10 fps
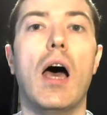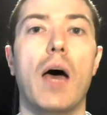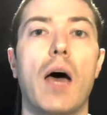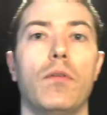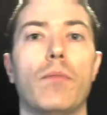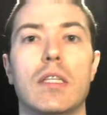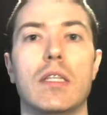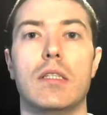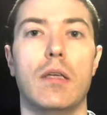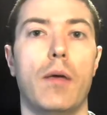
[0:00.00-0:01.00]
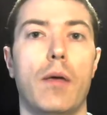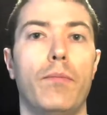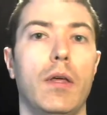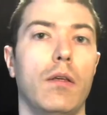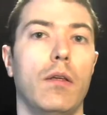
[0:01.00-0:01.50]
you must
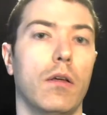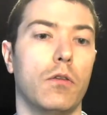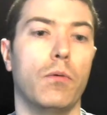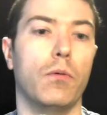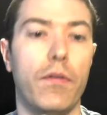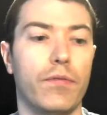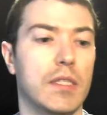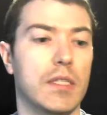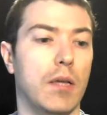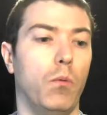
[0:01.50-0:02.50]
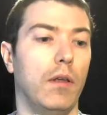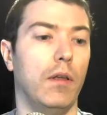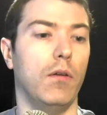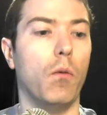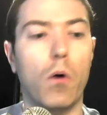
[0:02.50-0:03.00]
be thrift with
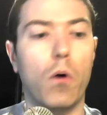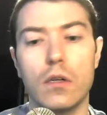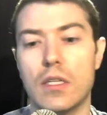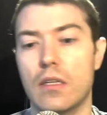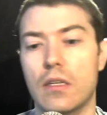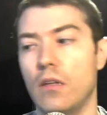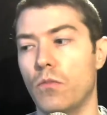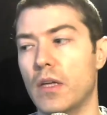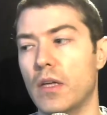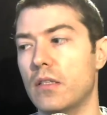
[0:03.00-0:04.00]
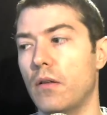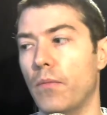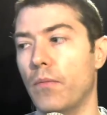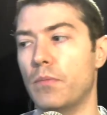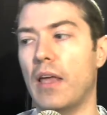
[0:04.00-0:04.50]
your water, you
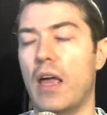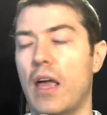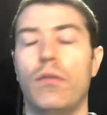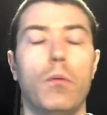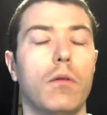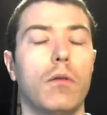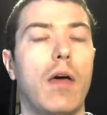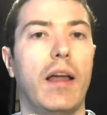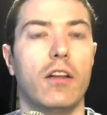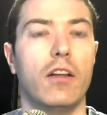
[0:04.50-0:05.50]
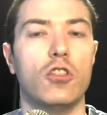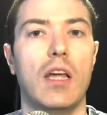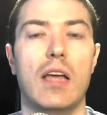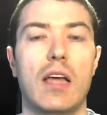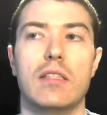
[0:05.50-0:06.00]
must be careful with your energy,
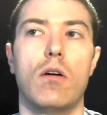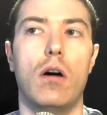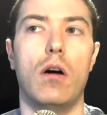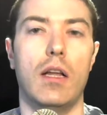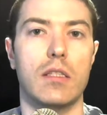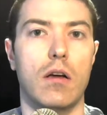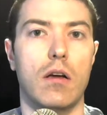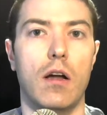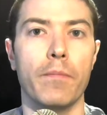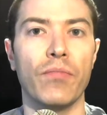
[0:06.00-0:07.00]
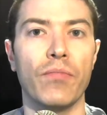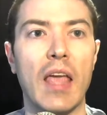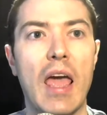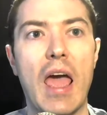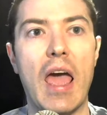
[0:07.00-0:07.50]
and so on and so on.
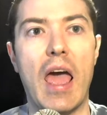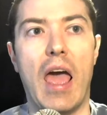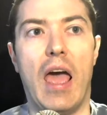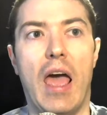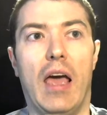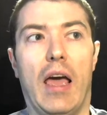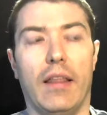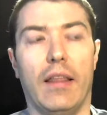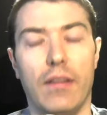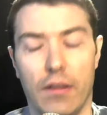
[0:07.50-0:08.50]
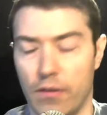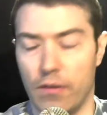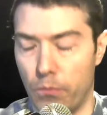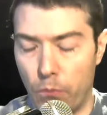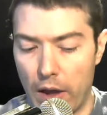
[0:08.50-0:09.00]
And the
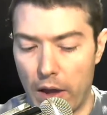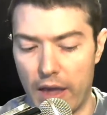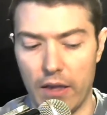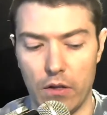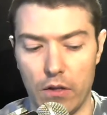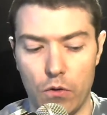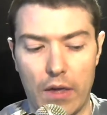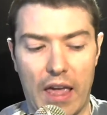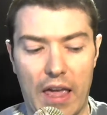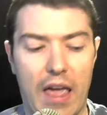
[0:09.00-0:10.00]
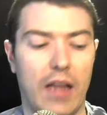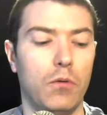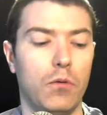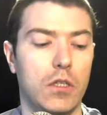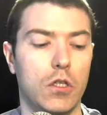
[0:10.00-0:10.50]
way you can
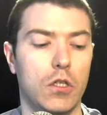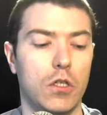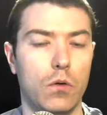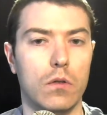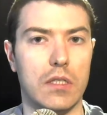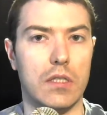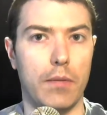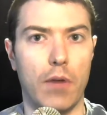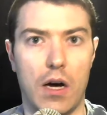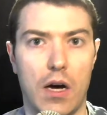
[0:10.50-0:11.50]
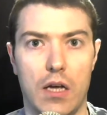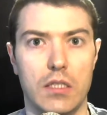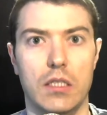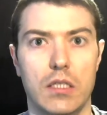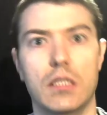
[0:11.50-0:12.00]
reduce demand,
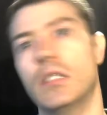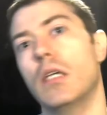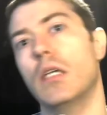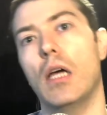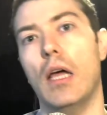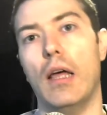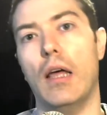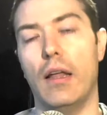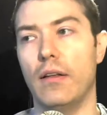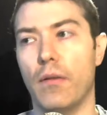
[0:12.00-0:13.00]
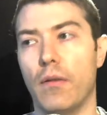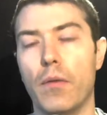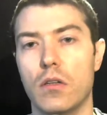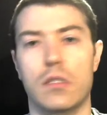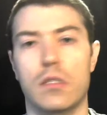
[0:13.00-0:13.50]
and the
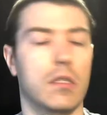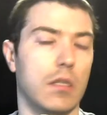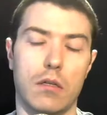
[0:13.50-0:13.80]
most